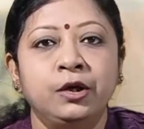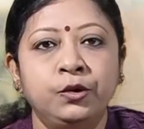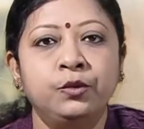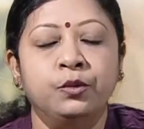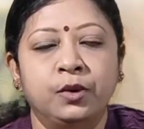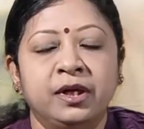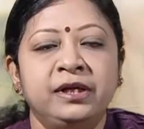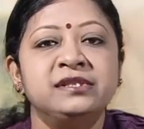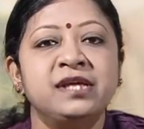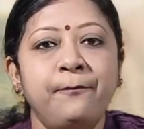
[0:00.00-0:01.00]
do?
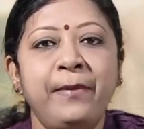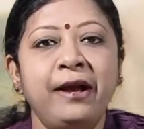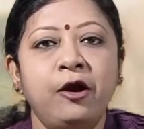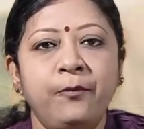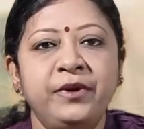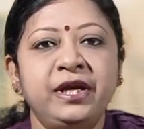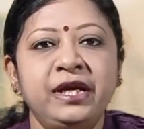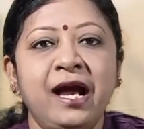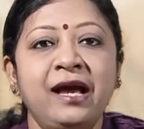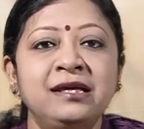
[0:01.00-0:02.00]
Reserve Bank of
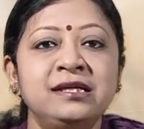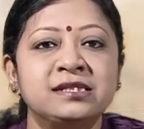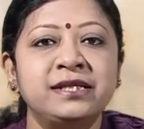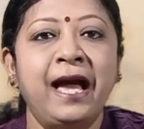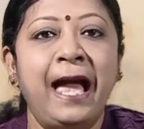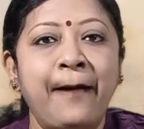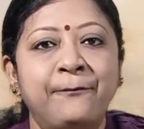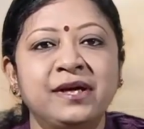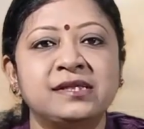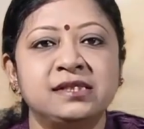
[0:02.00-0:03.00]
India is the
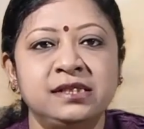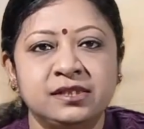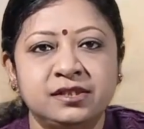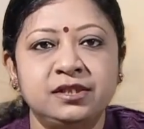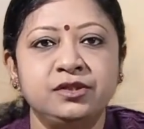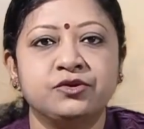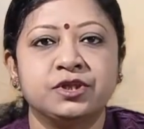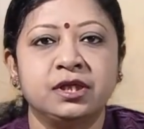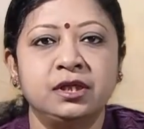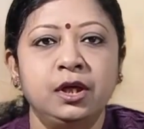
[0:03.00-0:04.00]
apex
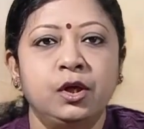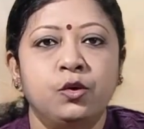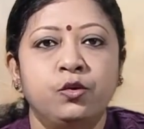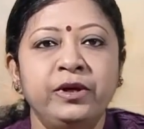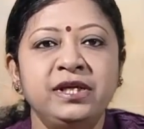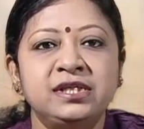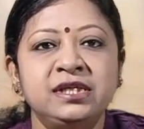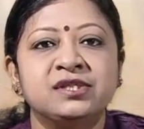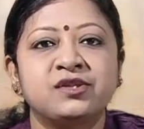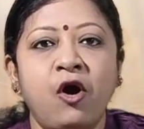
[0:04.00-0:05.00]
institution which
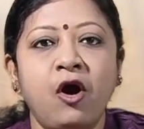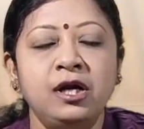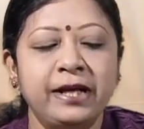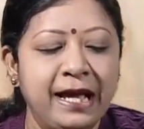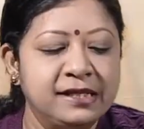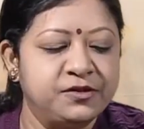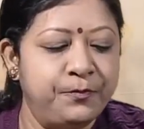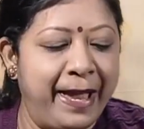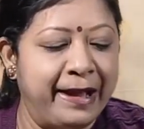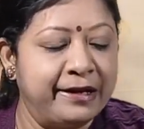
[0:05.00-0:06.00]
is called as
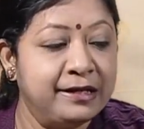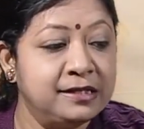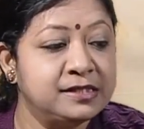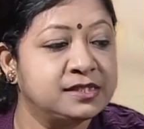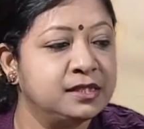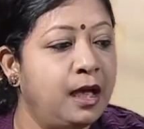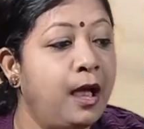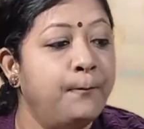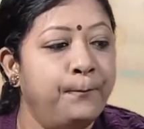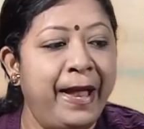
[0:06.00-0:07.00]
bankers'
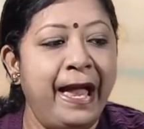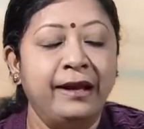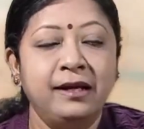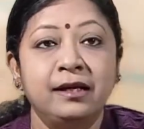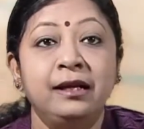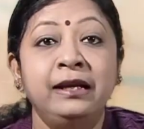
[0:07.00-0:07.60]
bank,